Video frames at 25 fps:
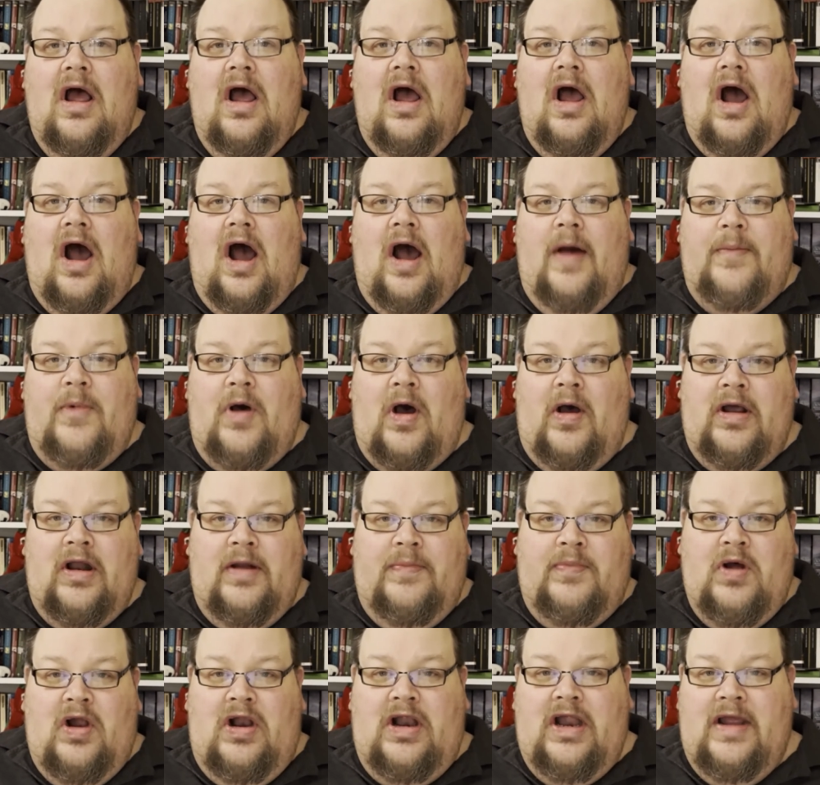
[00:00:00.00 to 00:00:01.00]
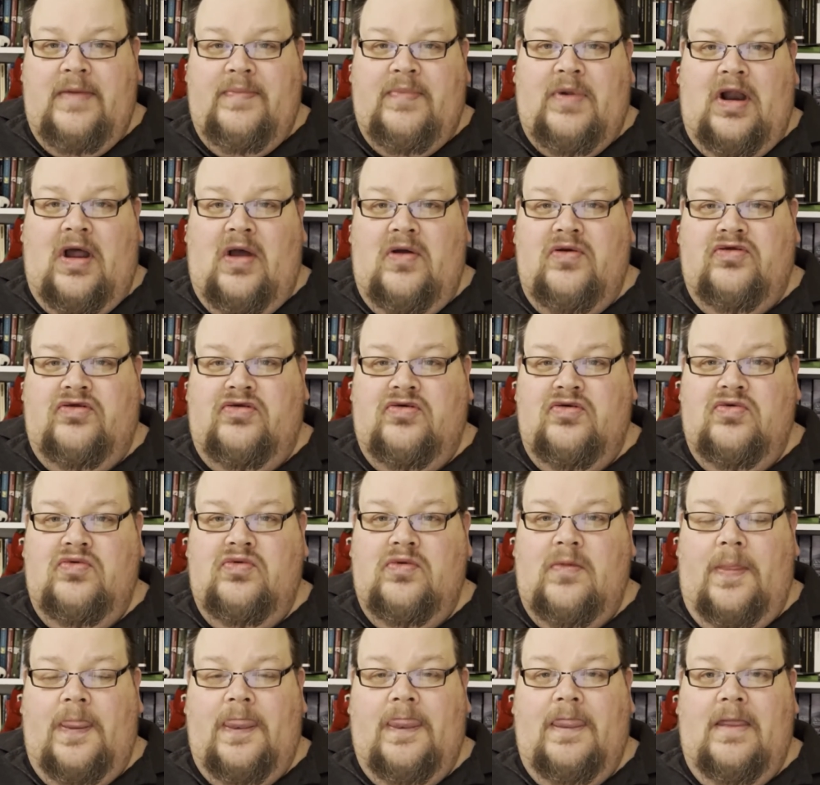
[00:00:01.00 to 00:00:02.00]
I'm going to put a link below to
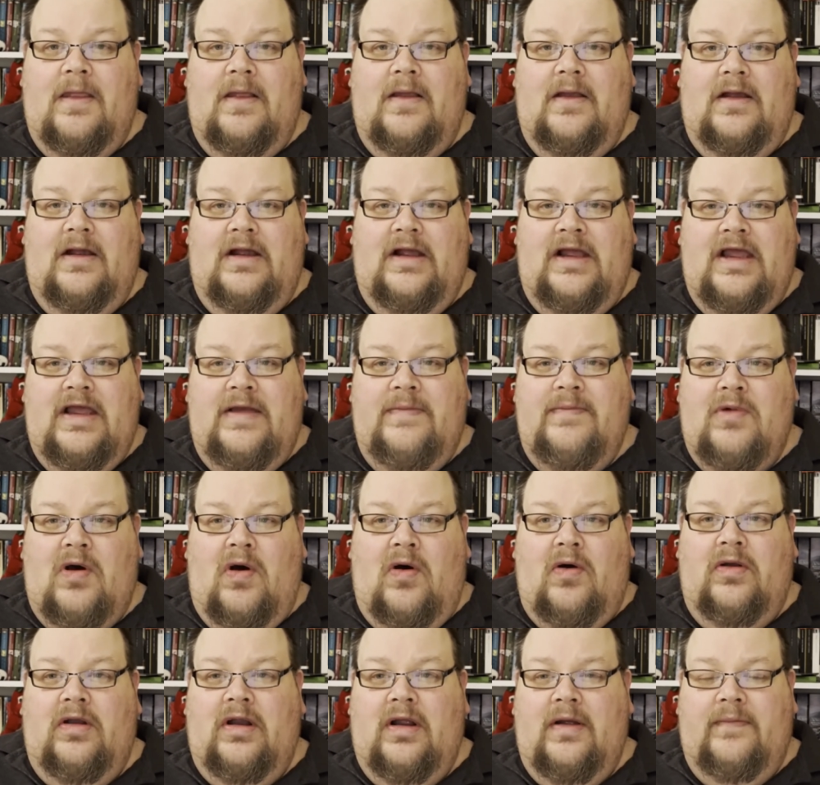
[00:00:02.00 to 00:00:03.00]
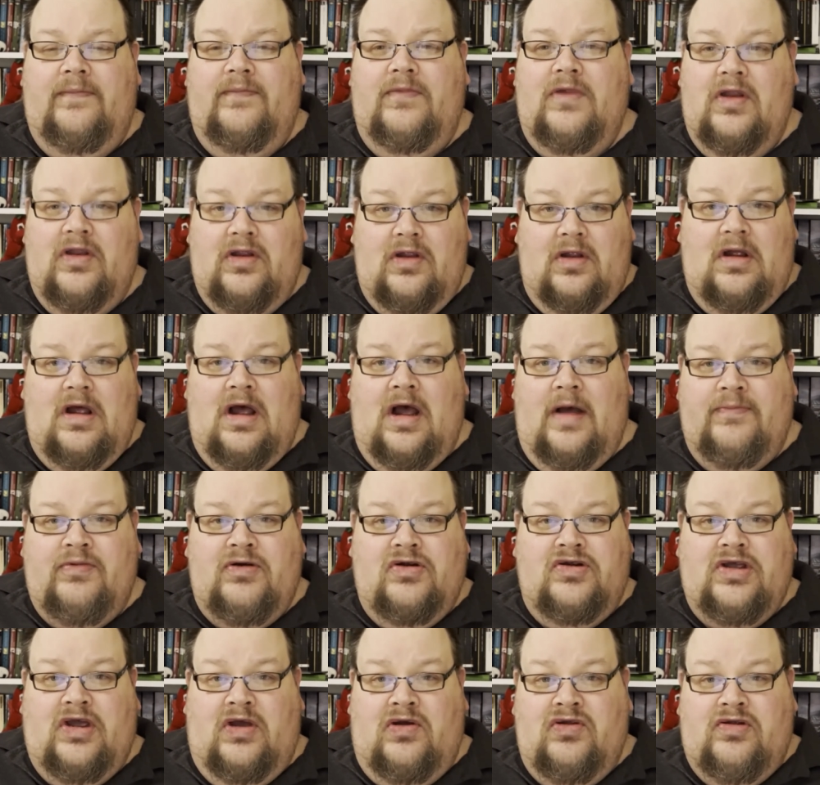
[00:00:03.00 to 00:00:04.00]
him on
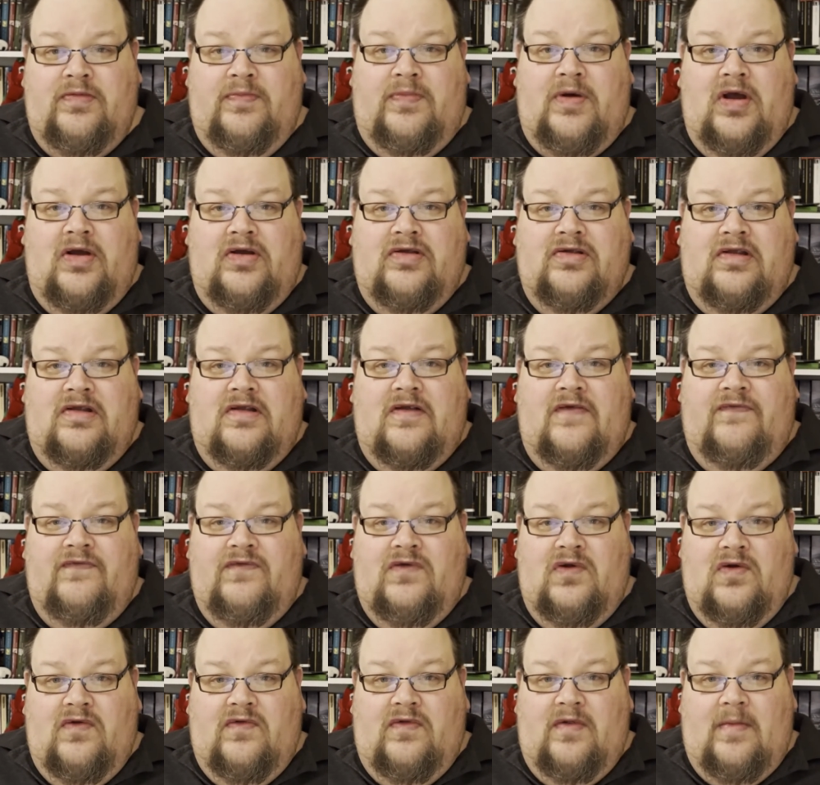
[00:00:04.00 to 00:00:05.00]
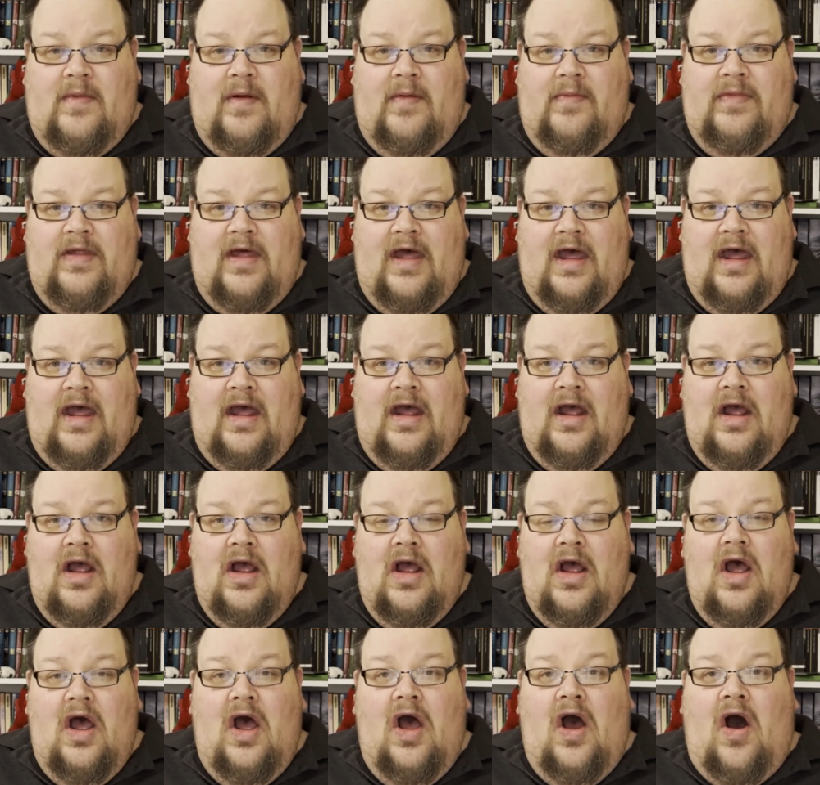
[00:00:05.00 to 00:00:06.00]
Project Gutenberg, because there's a few of them up there.
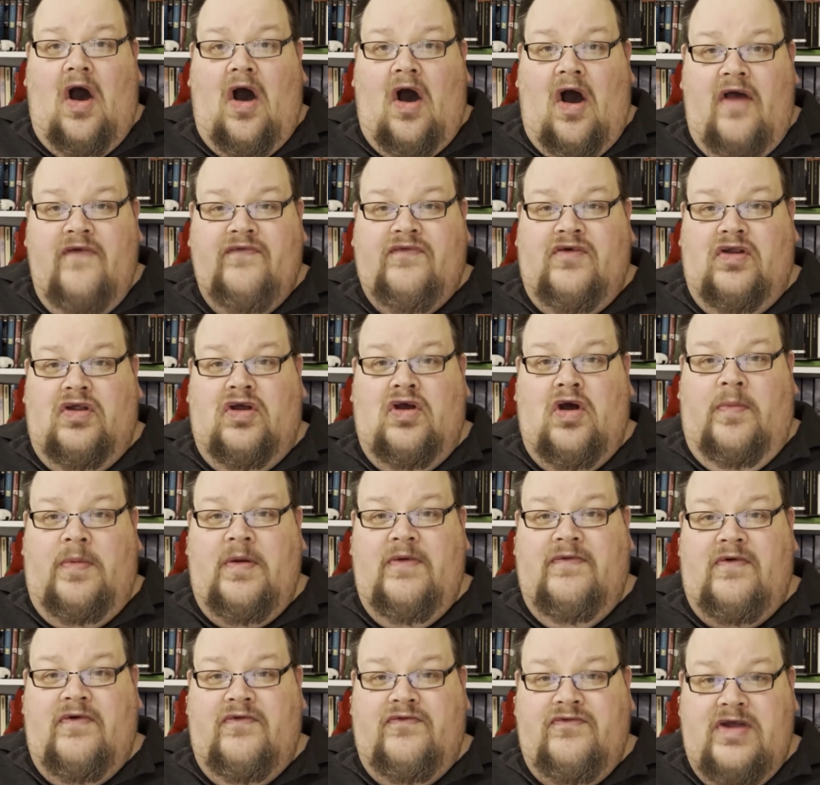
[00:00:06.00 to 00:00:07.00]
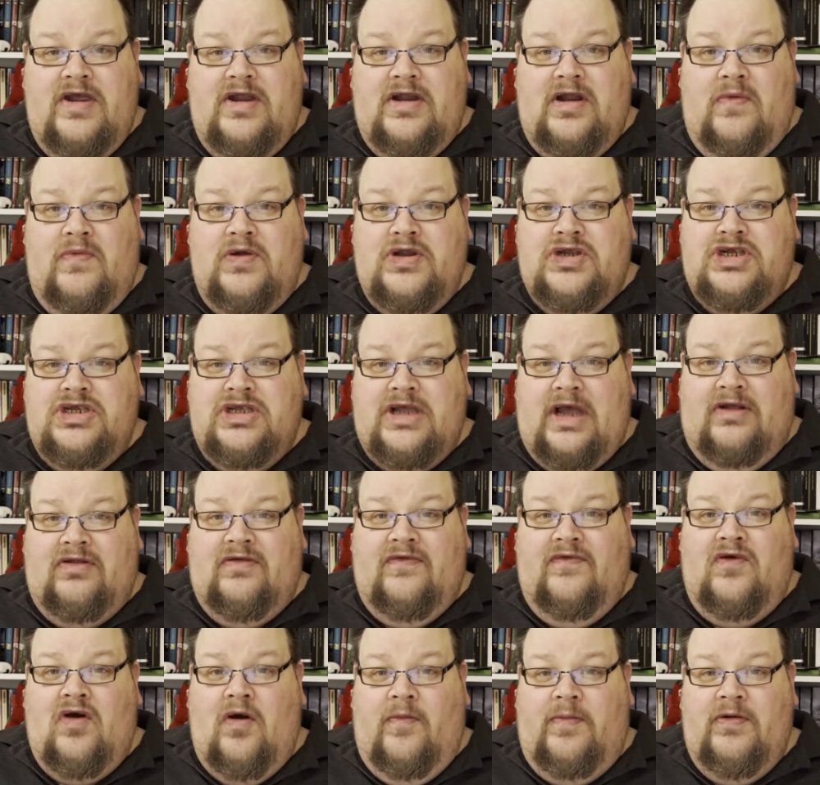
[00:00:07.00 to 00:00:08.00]
I've got a copy of Arena, which is out
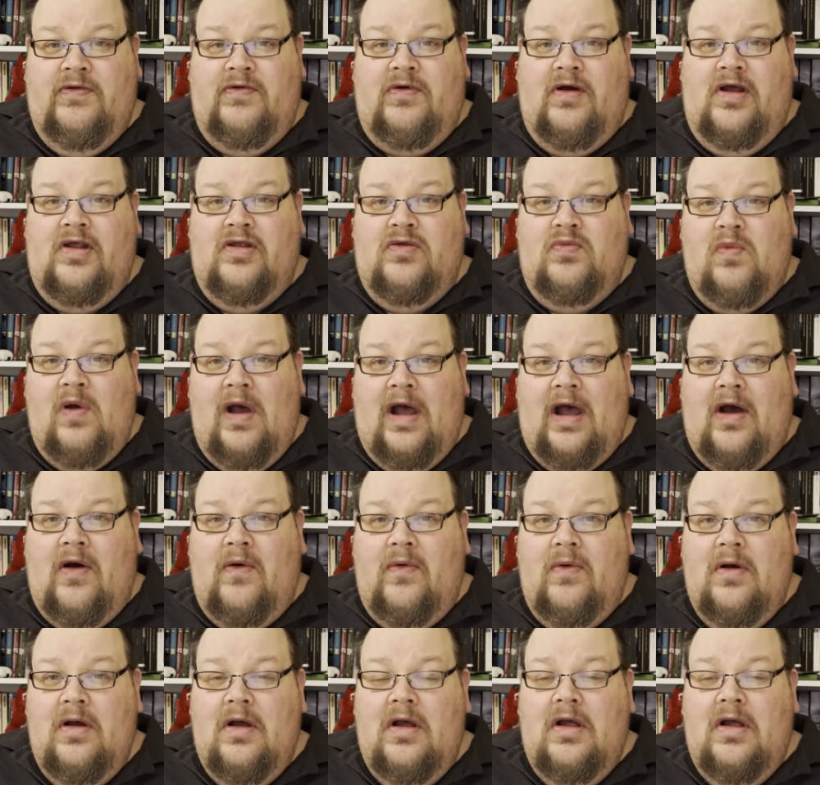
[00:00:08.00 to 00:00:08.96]
of copyright as well,